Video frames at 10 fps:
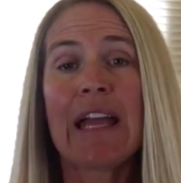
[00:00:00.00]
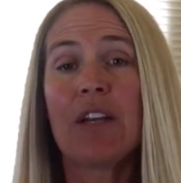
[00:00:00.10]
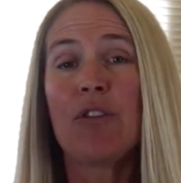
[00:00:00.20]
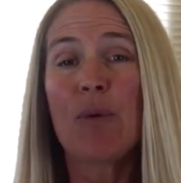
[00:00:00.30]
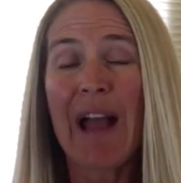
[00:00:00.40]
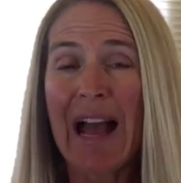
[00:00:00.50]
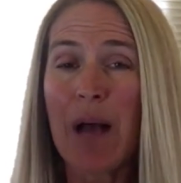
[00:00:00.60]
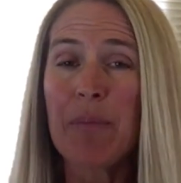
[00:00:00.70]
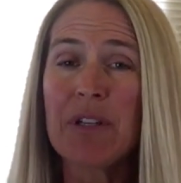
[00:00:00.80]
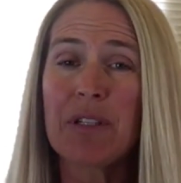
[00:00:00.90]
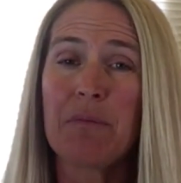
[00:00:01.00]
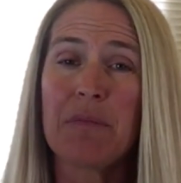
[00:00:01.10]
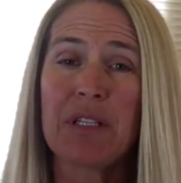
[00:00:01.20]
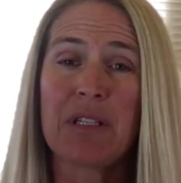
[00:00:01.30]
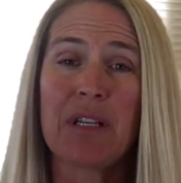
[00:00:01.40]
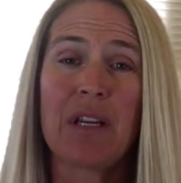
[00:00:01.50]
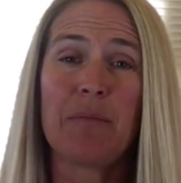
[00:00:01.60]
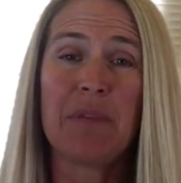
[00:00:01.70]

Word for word: and if you happen to missed it,